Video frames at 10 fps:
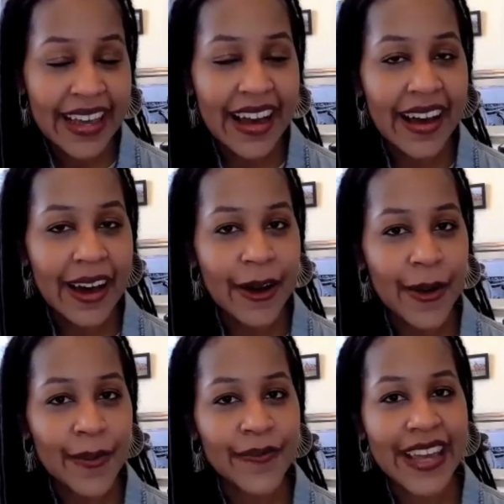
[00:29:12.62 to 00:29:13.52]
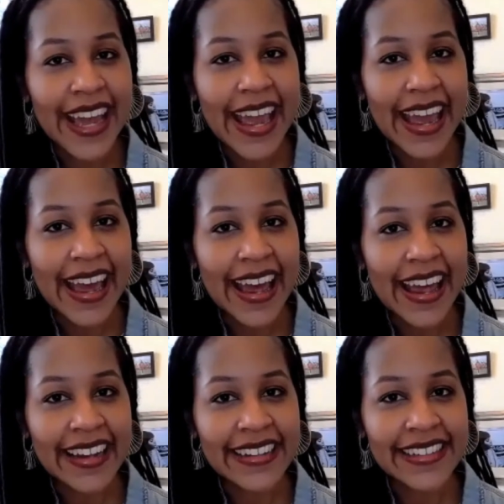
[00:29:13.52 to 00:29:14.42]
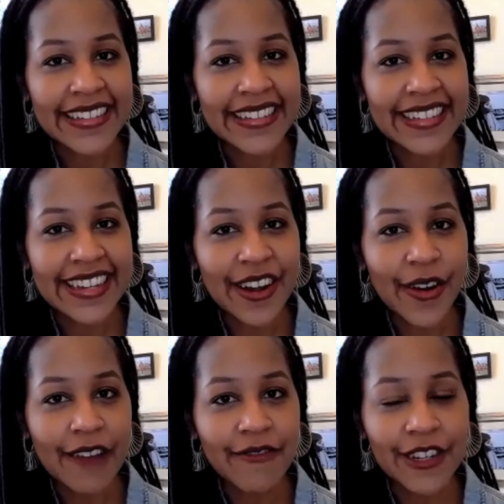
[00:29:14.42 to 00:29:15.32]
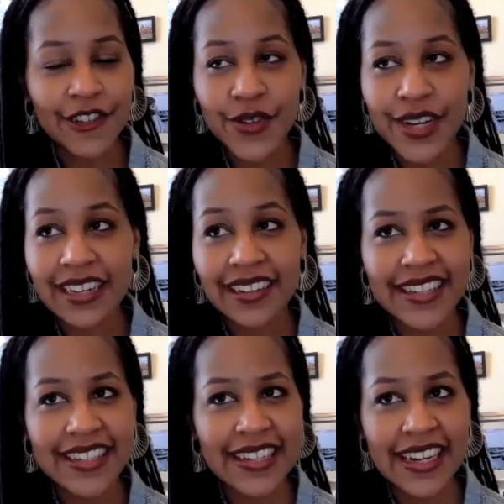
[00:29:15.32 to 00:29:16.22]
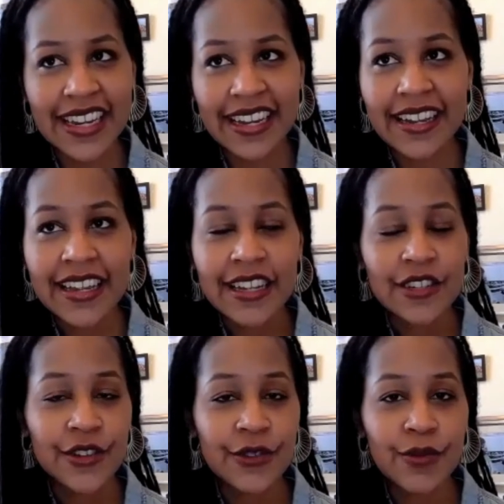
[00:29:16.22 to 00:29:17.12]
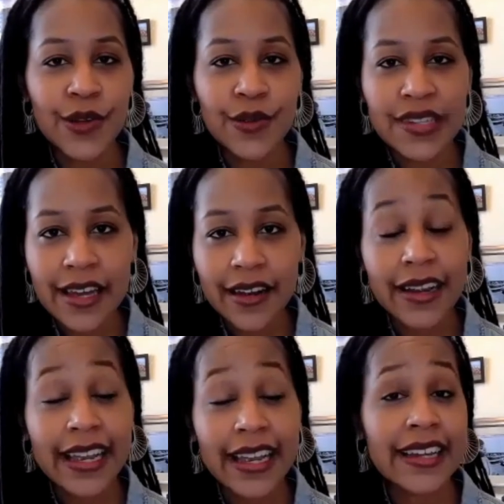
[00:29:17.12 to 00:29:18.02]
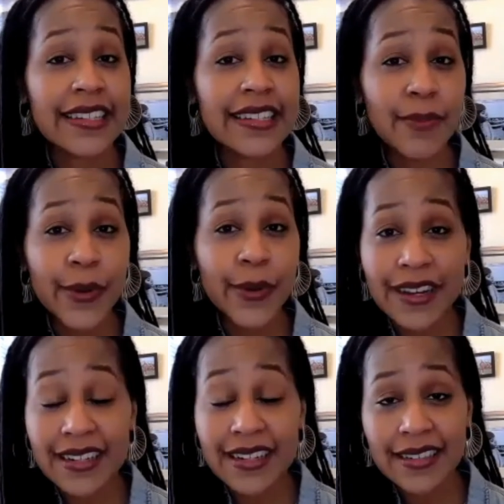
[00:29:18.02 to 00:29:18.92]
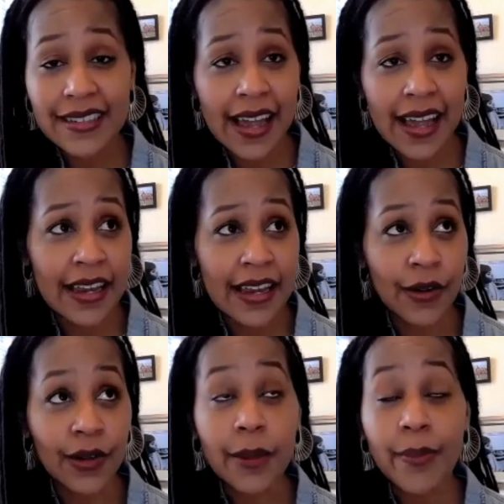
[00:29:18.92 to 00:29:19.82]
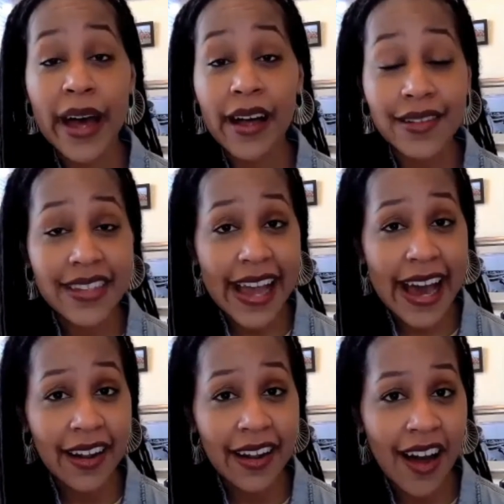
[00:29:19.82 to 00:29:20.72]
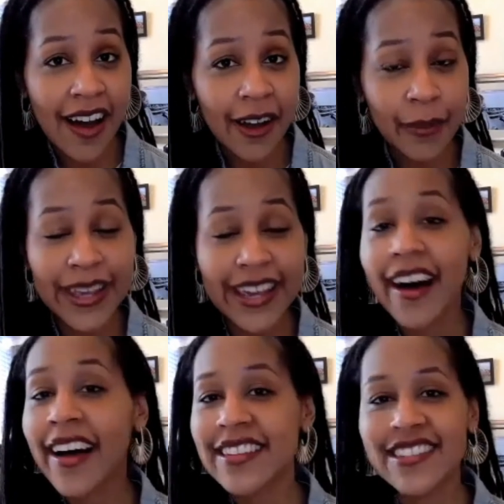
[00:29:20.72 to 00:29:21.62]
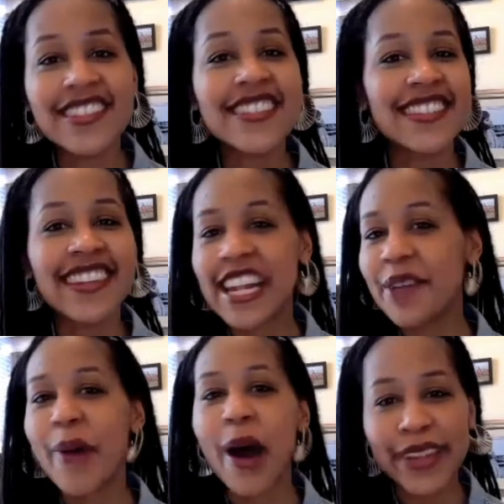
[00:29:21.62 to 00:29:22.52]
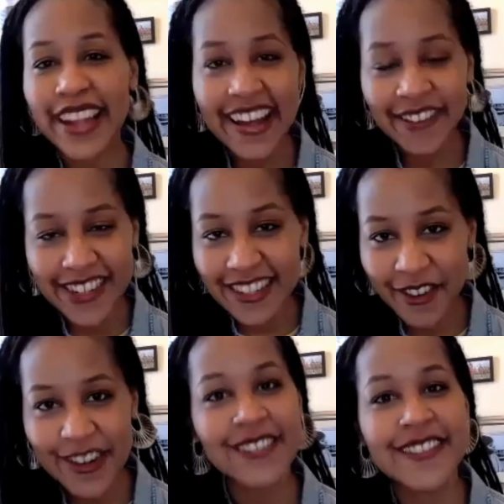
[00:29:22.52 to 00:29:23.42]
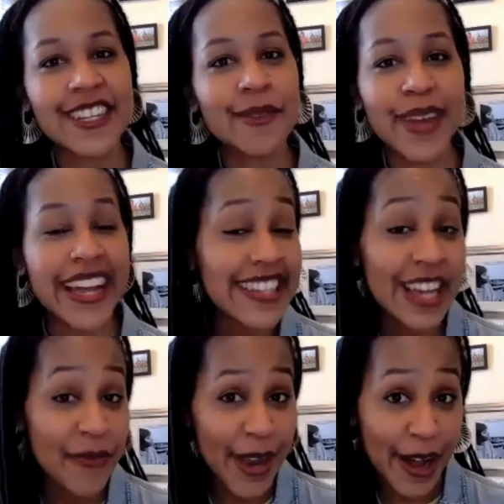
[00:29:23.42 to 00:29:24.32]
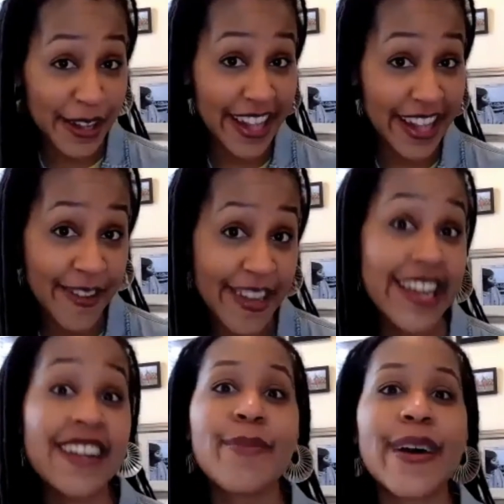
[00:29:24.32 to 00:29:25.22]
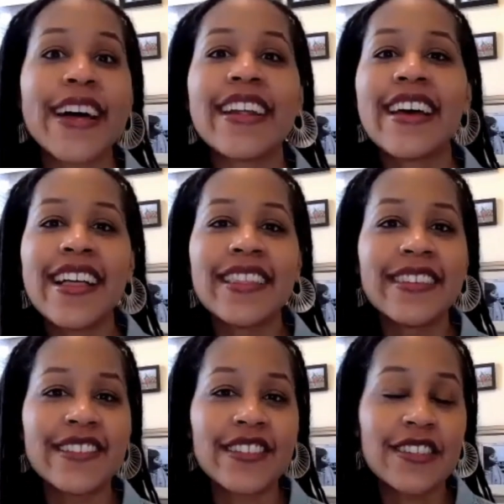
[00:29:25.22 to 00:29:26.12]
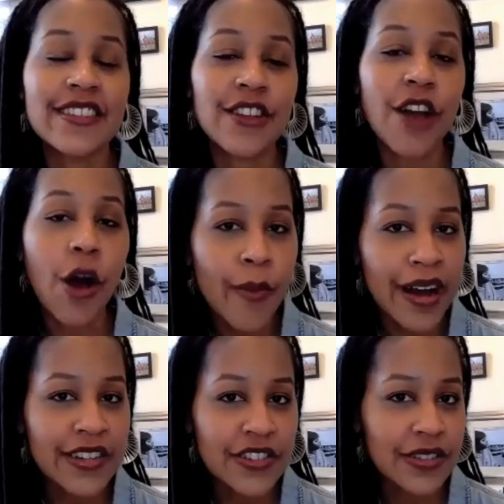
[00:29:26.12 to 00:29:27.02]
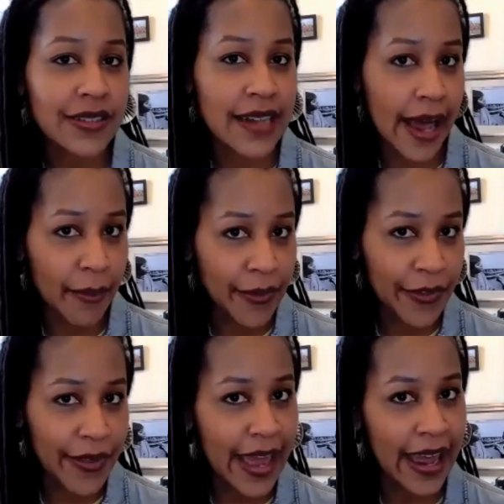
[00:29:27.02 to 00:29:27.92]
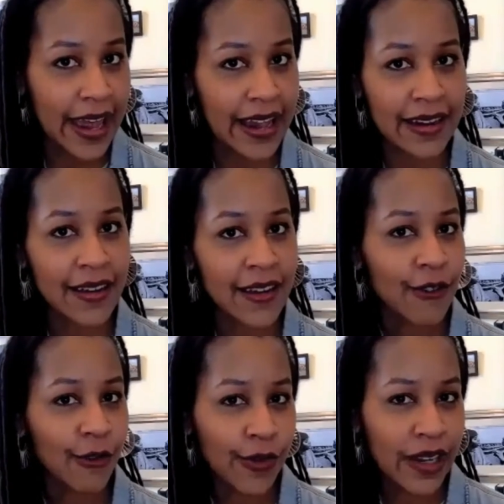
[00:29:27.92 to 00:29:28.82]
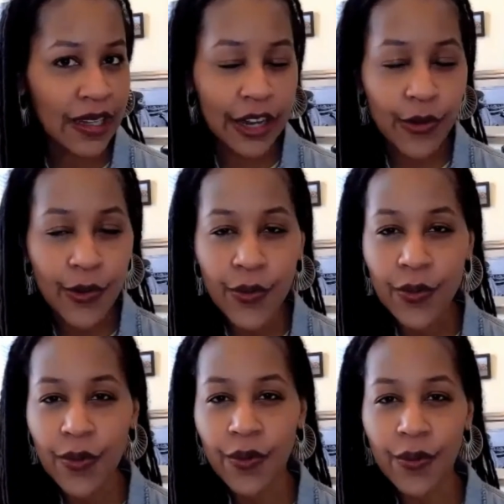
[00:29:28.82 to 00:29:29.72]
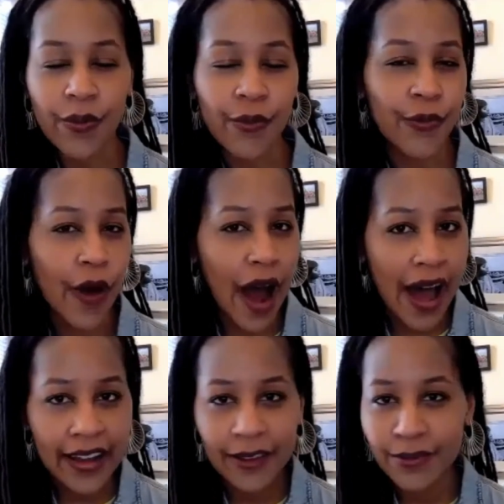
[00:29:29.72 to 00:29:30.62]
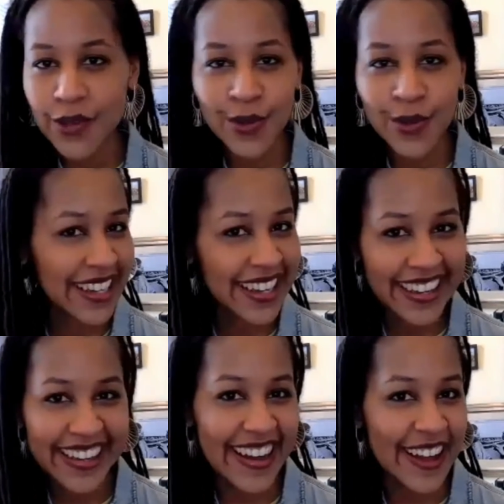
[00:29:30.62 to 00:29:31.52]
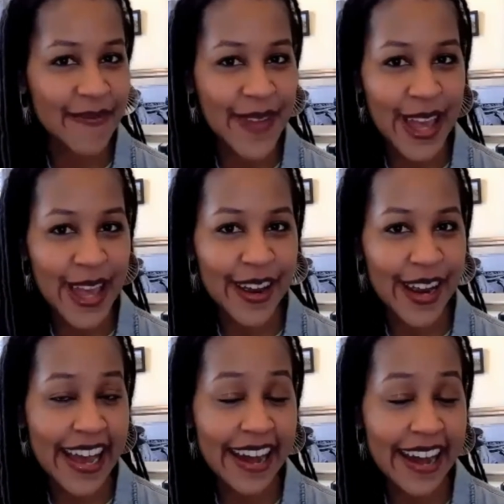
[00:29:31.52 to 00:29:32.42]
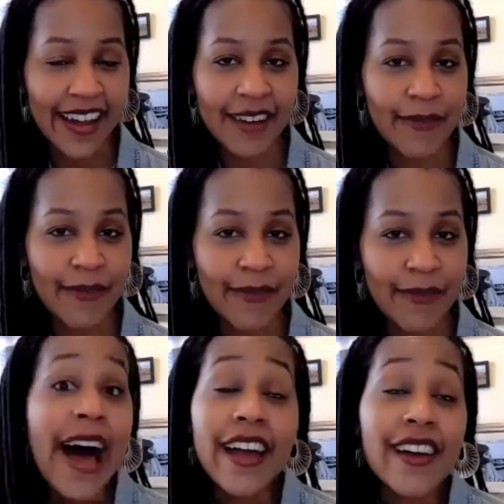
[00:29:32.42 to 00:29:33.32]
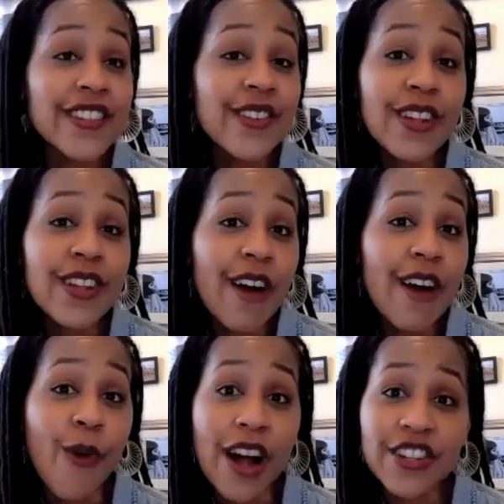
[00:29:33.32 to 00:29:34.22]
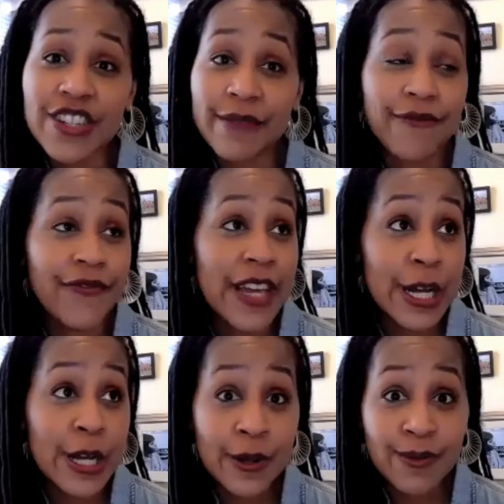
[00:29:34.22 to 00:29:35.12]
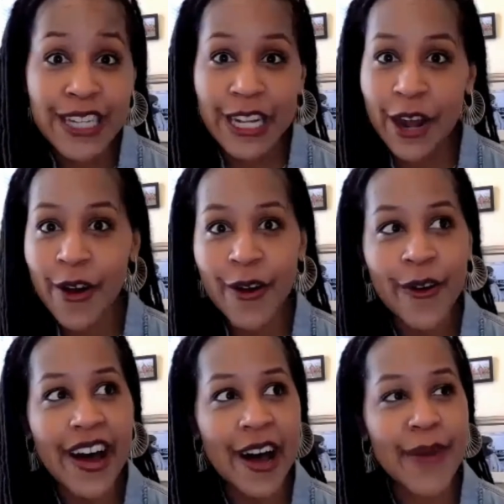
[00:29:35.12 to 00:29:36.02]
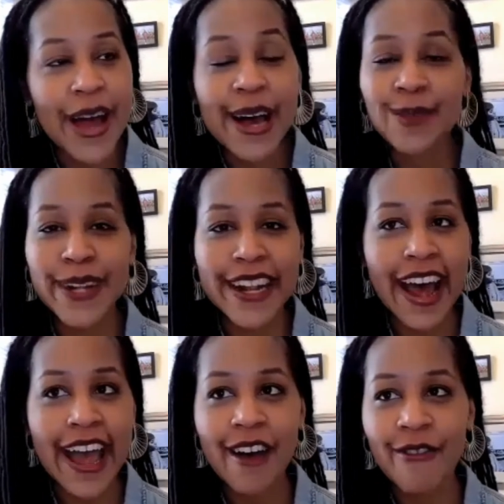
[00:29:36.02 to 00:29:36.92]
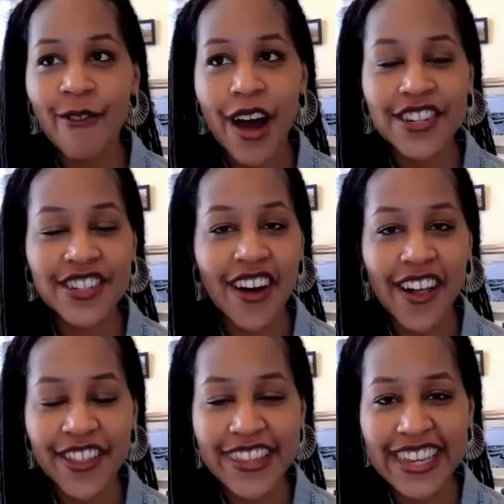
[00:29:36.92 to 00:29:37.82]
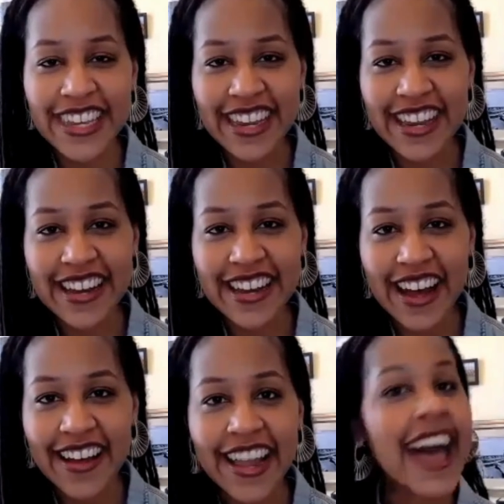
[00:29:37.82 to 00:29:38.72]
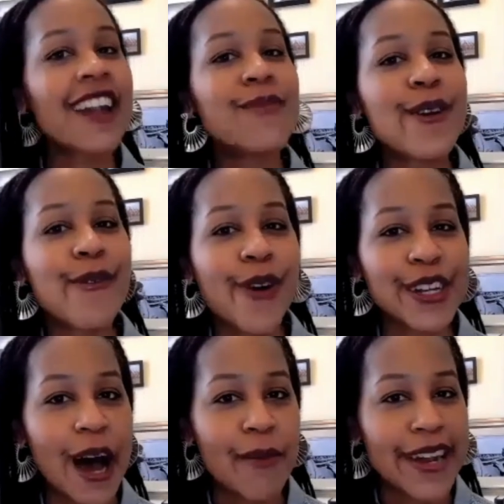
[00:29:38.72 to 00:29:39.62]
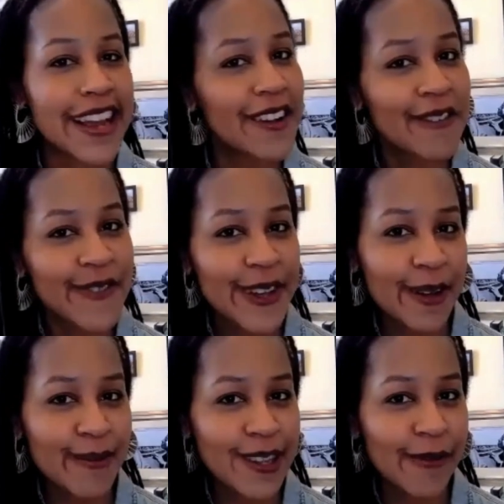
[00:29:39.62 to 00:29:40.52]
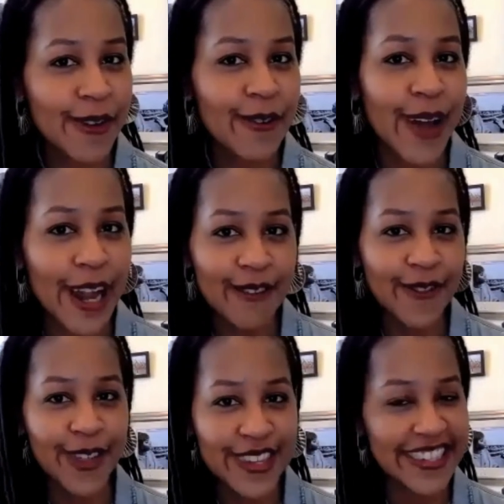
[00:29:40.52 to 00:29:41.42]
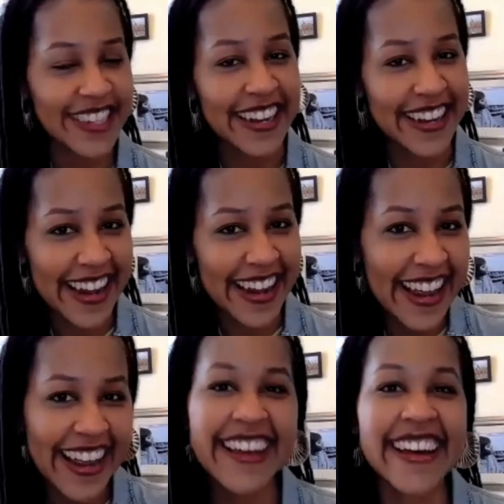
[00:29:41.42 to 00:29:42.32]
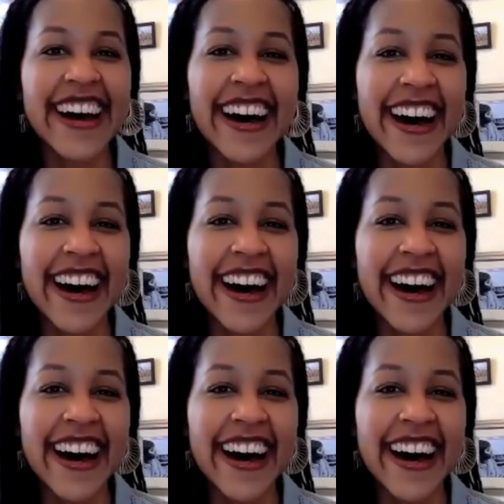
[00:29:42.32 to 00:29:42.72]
And, you know, I've enjoyed listening to music or getting deeper into, say, you know, LaBelle's catalog beyond just Lady Marmalade, which of course was their biggest hit. We all love it. But there's so much depth and really cool rock music in their catalog. But I also love watching films. You know, my husband and I have watched all the Academy Award nominated films. So we're ready for this Sunday. And